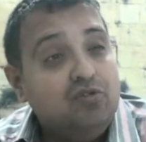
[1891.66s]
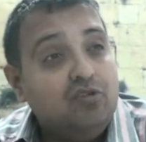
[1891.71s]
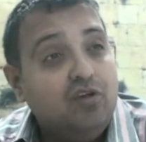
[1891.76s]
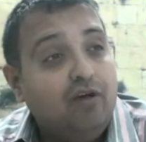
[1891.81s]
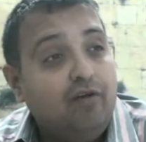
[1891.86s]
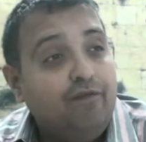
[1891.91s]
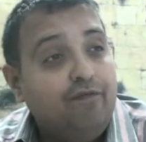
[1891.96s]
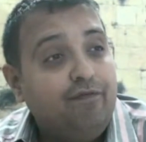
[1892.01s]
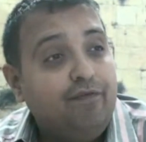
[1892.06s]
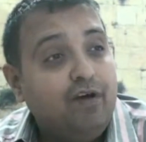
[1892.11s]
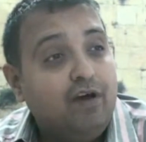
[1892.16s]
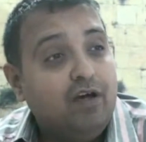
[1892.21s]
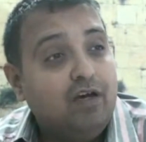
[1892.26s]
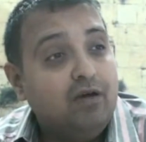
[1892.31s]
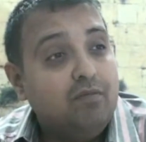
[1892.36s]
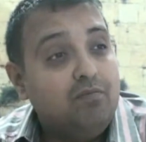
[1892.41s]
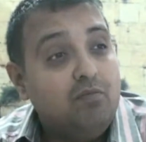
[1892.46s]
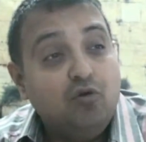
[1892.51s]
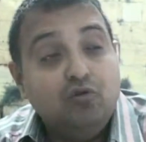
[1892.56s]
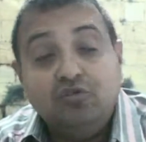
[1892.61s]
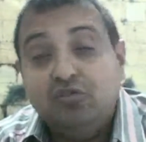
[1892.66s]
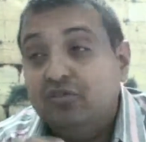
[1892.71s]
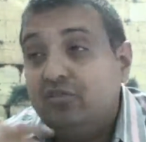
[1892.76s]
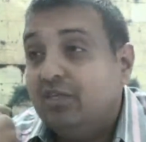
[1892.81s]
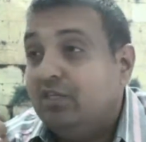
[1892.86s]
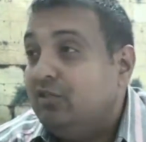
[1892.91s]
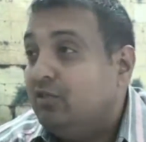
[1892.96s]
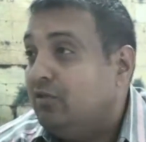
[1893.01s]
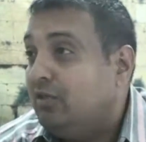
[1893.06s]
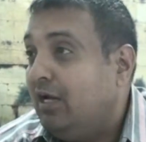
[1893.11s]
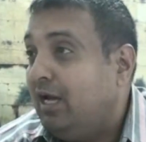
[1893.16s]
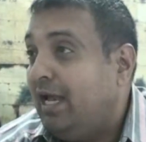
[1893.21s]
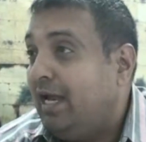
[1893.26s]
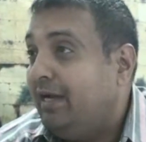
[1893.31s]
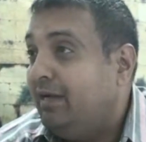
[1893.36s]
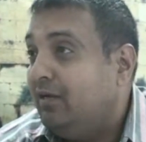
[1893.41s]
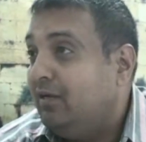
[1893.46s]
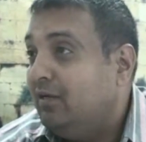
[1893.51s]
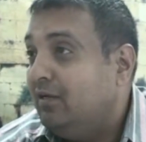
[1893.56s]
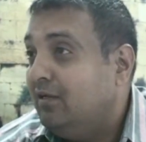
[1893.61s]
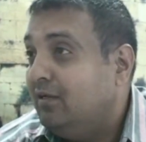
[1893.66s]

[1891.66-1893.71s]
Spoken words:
of Moses into the land.